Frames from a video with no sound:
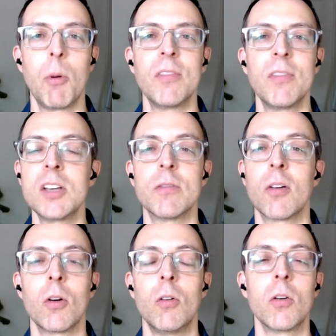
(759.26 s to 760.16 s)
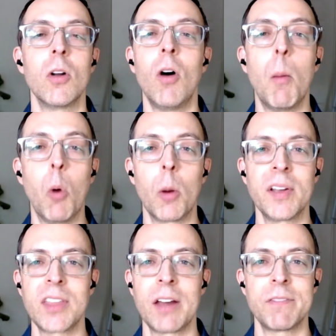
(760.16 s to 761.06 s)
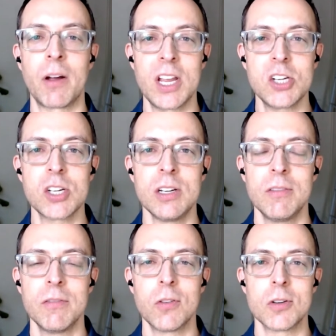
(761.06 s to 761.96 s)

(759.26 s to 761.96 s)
I would have liked to have heard, learned a lot more about that foundation